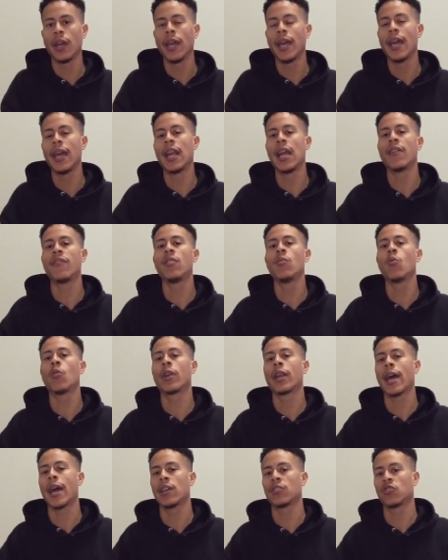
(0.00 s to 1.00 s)
and
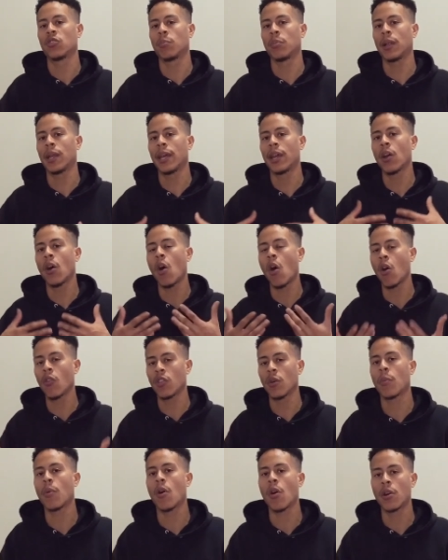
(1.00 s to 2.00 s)
everyone has to play
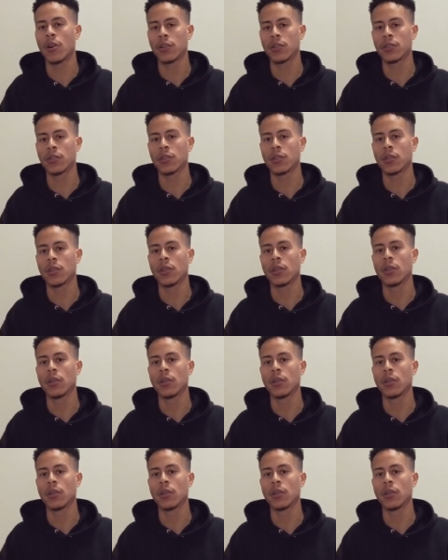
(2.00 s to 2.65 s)
all the parts.